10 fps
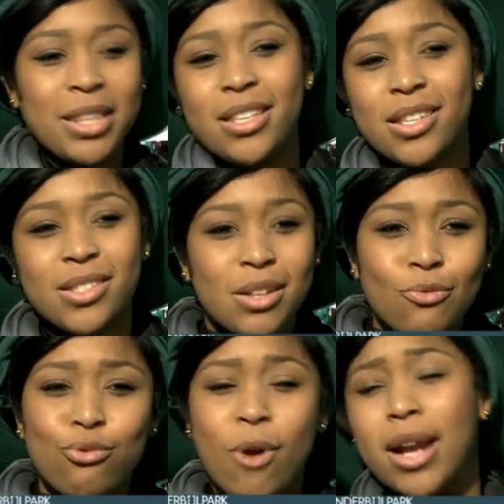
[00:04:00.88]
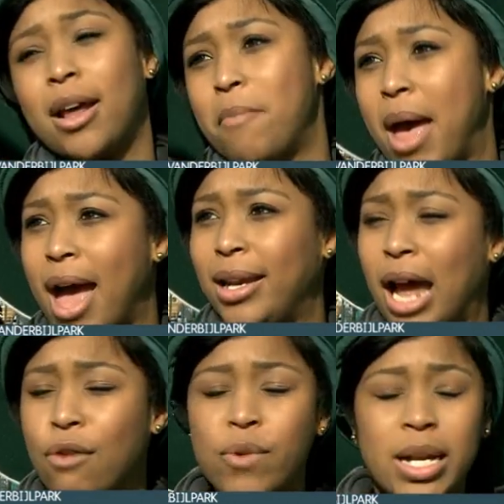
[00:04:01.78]
I mean, this is right up my
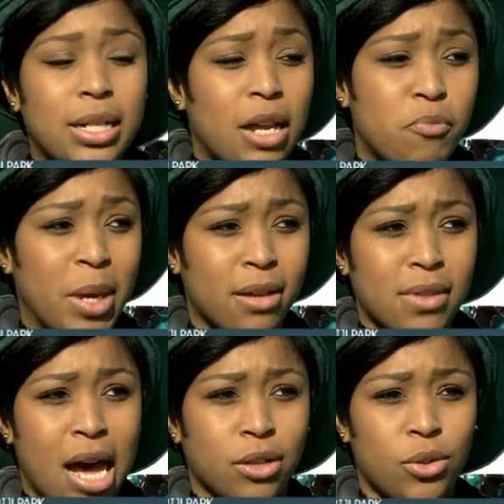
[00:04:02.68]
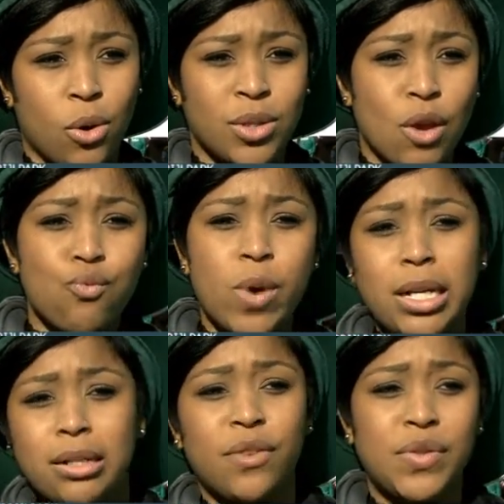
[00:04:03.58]
alley. I really love being in the outdoors. I
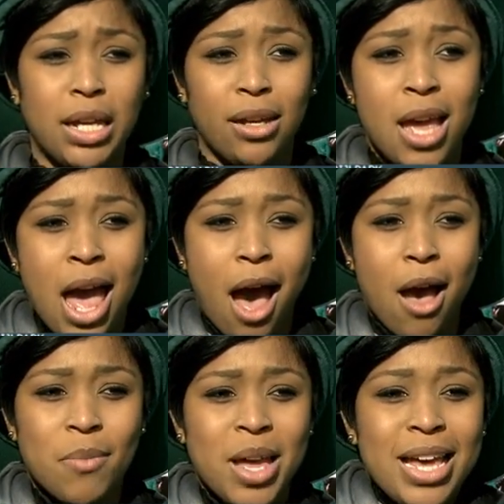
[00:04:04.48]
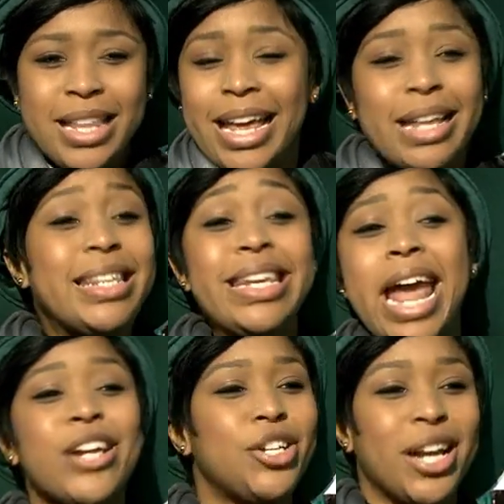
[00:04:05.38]
really love seeing um, its
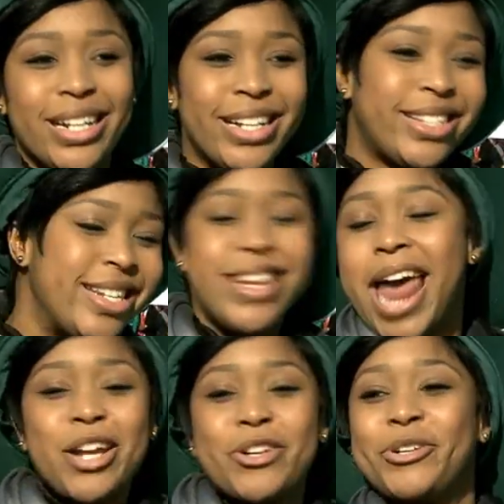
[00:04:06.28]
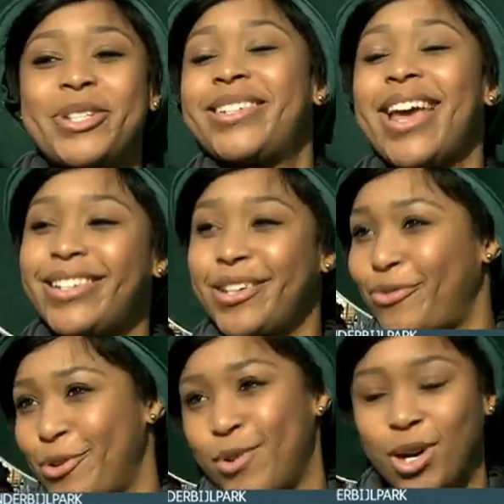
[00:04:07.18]
nature in its natural
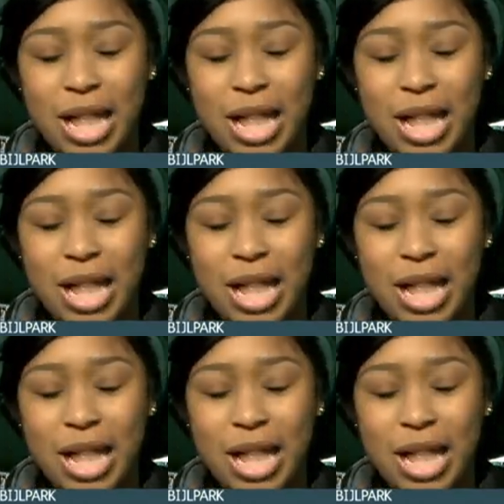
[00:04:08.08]
state, if you